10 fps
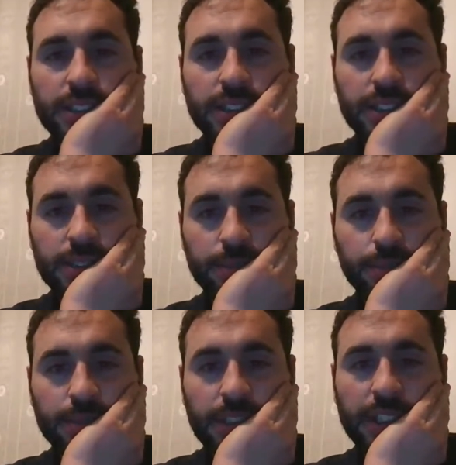
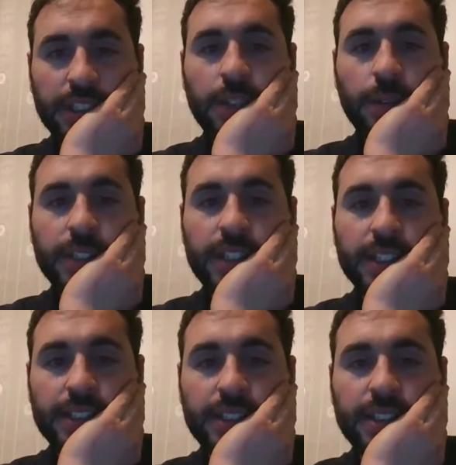And now I
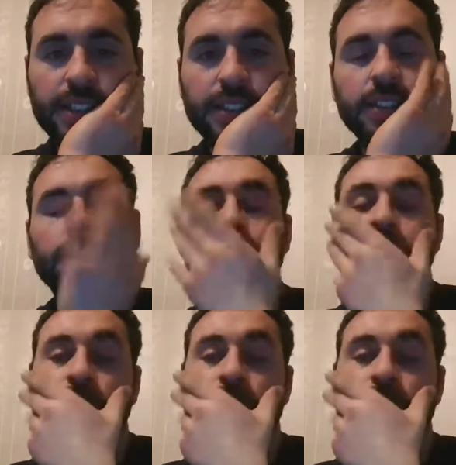got the